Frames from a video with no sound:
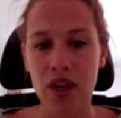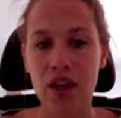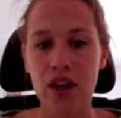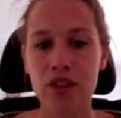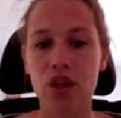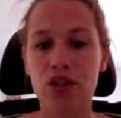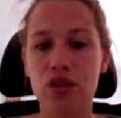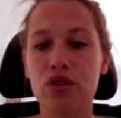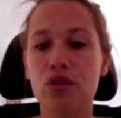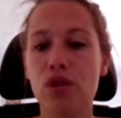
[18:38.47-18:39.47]
so that you
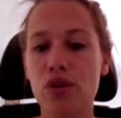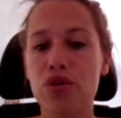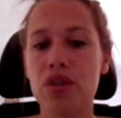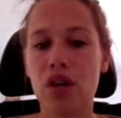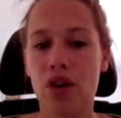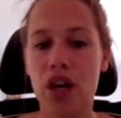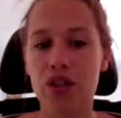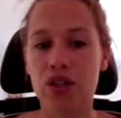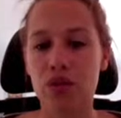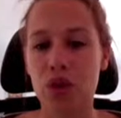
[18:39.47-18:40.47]
don't lose the
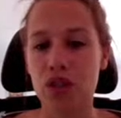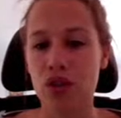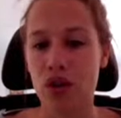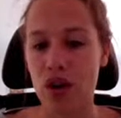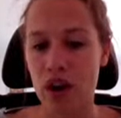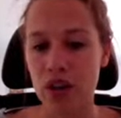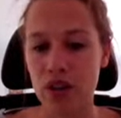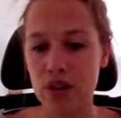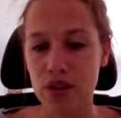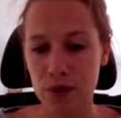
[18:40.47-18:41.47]
connection with your
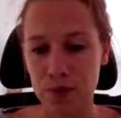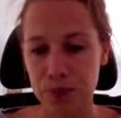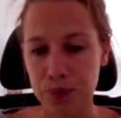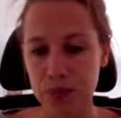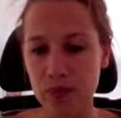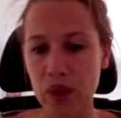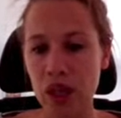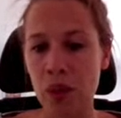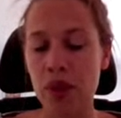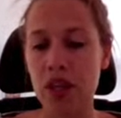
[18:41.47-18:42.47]
audience,
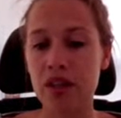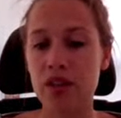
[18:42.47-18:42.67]
but that